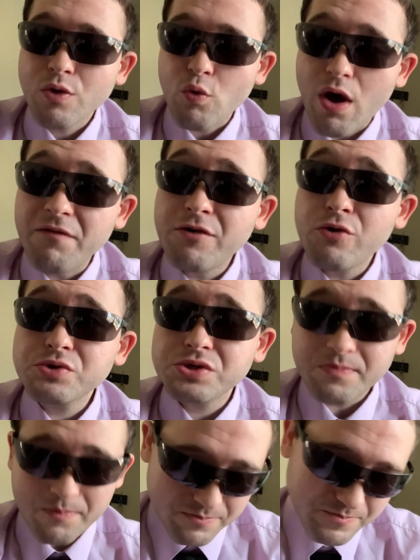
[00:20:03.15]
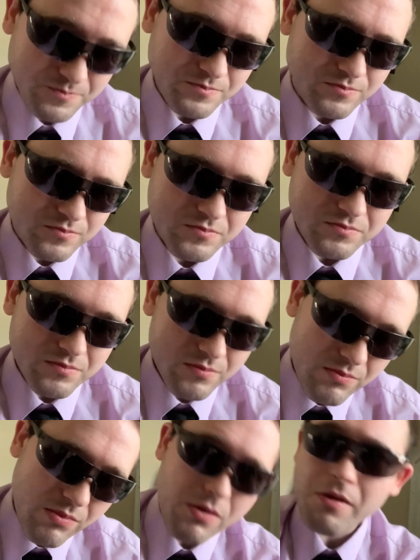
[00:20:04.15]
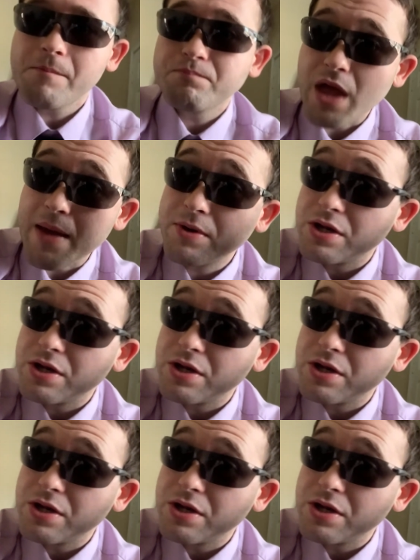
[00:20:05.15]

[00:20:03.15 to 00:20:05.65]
Well, folks, I'm